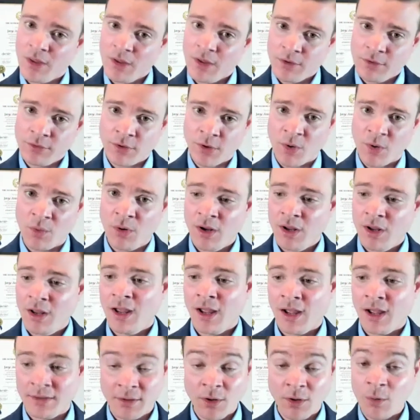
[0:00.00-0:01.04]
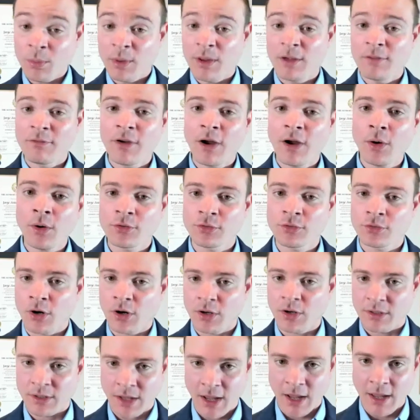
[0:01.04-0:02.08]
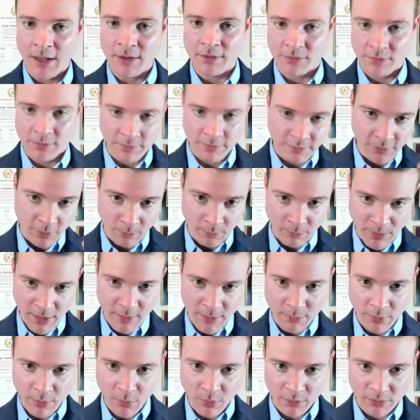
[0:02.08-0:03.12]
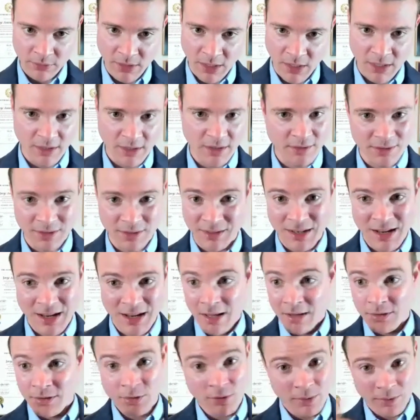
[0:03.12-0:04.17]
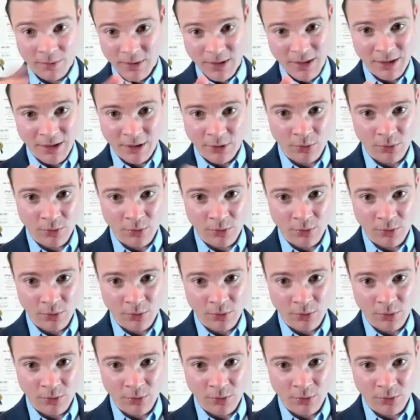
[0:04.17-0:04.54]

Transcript: So, and that'll be a very strong case for people with DACA. And they're